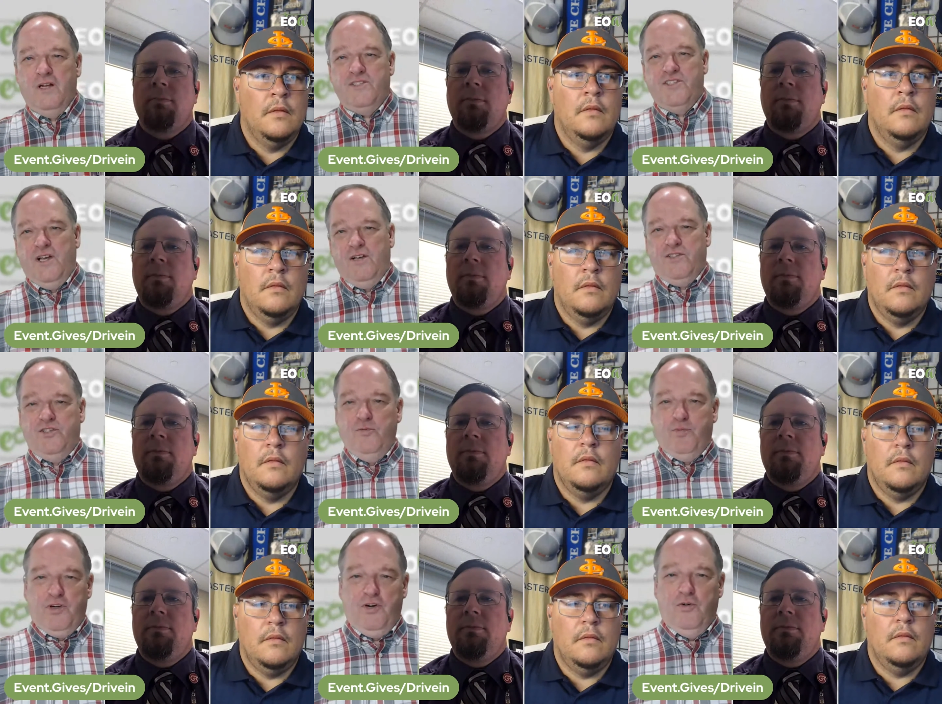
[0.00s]
Speaker 1: it sounds
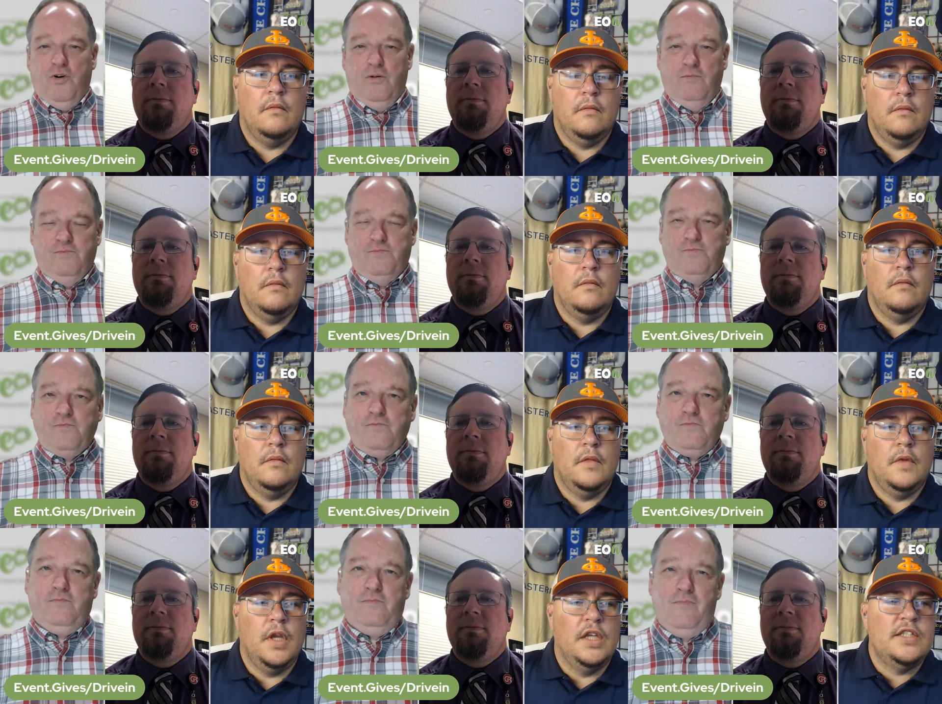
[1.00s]
super cool.
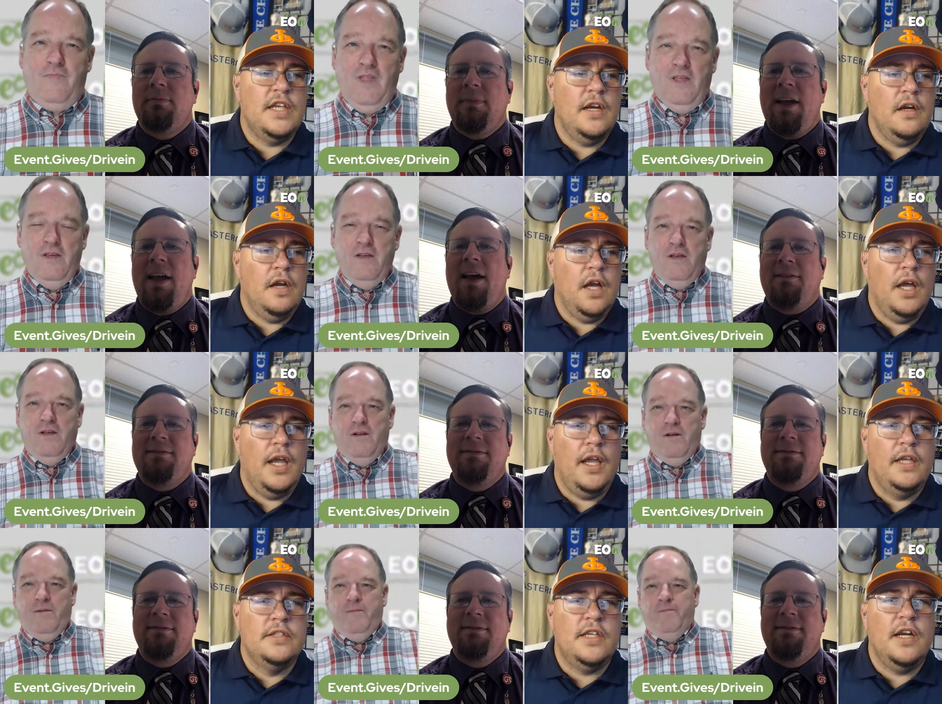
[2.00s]
Speaker 2: Is there yeah. a uh,
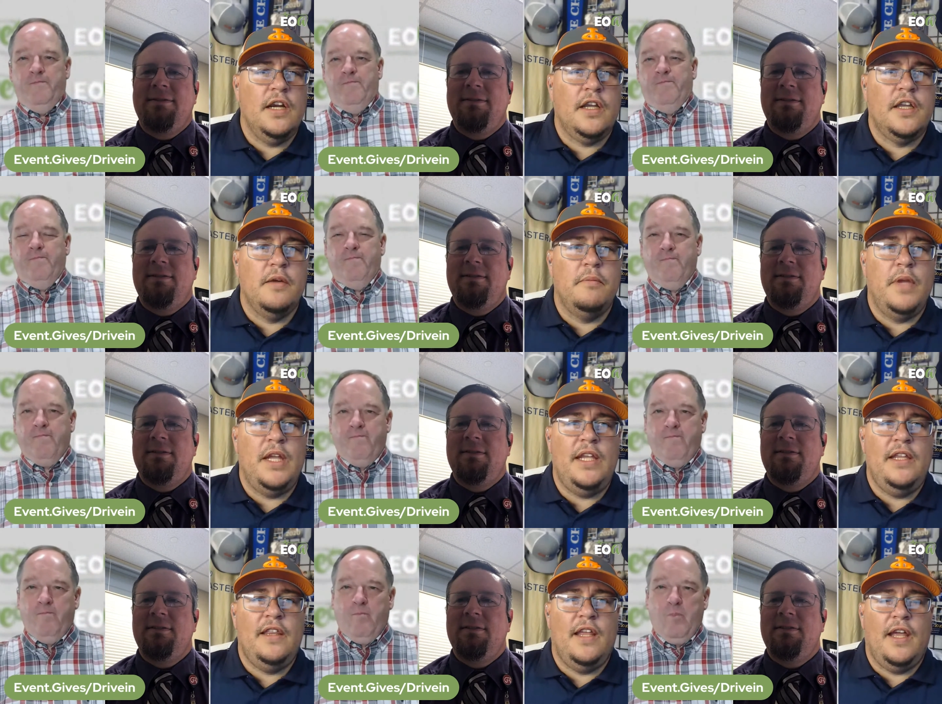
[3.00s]
is there a
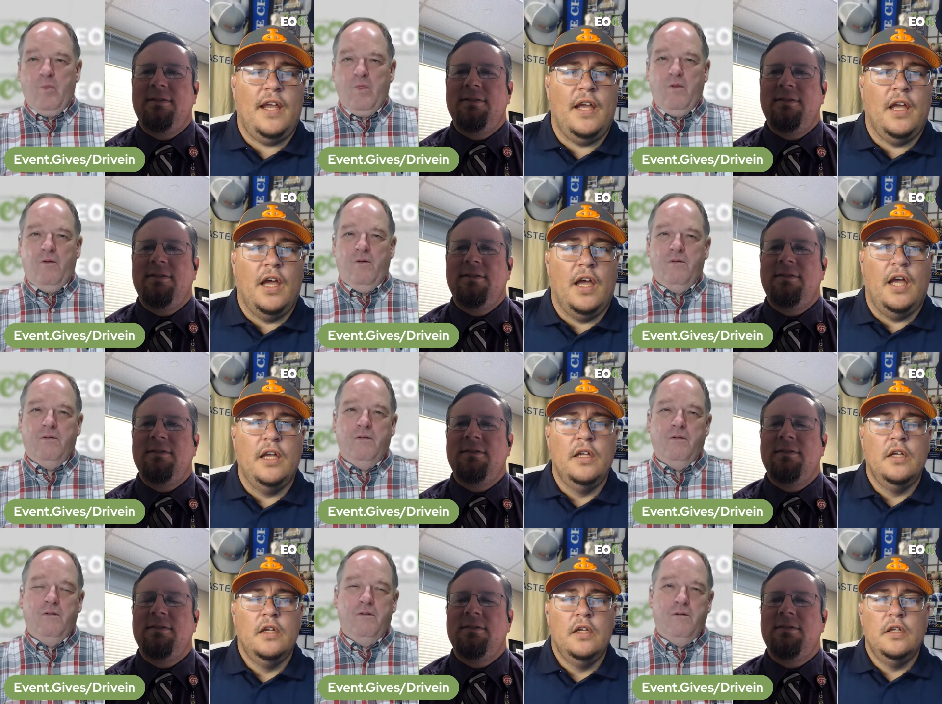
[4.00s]
committee that? Uh,
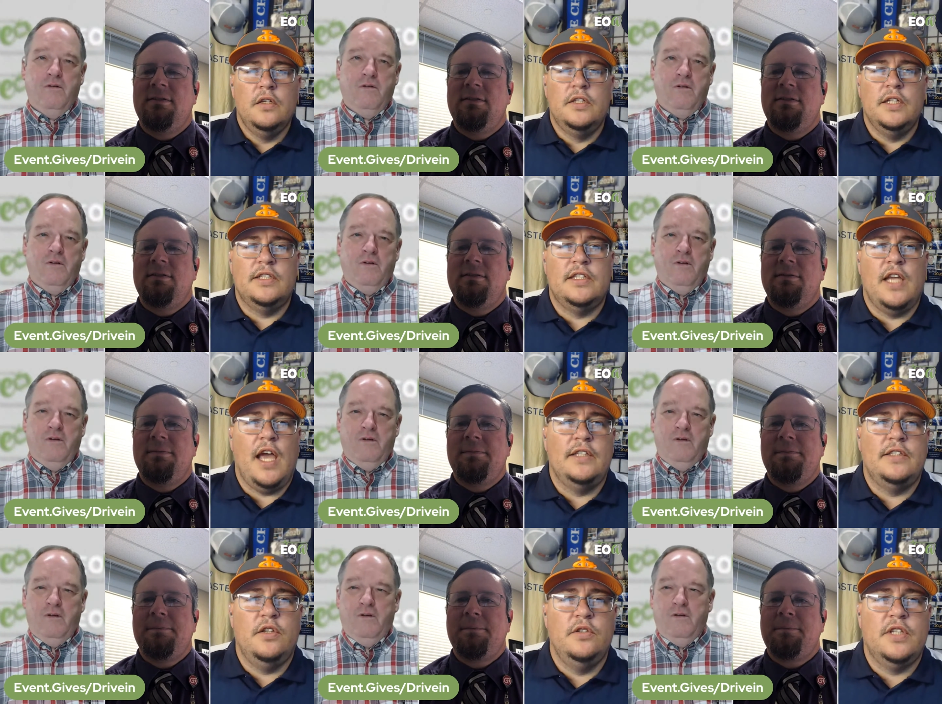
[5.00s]

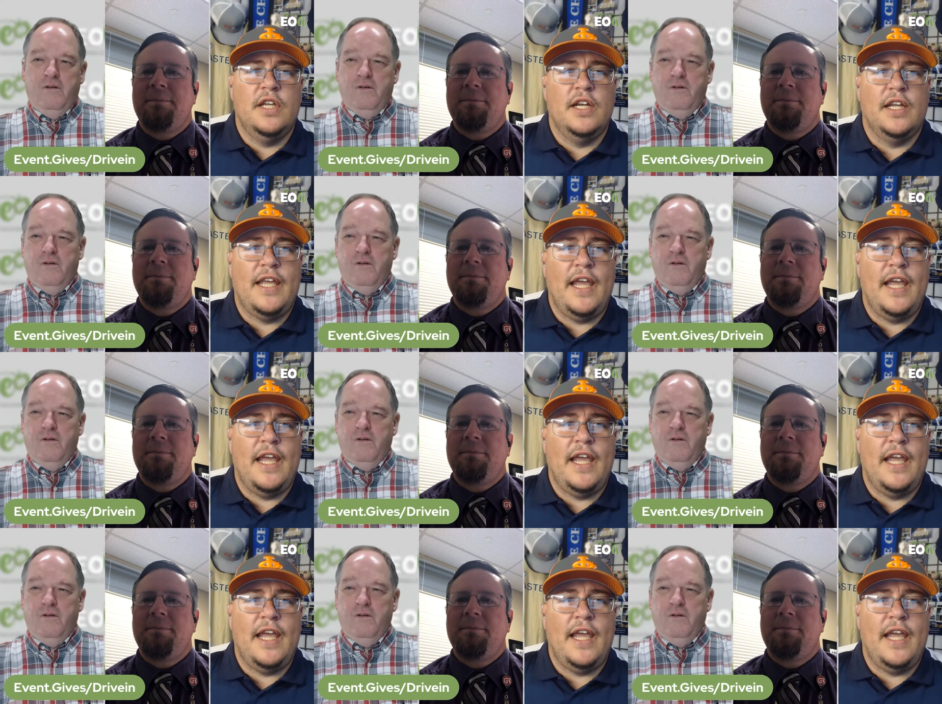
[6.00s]
decides who's going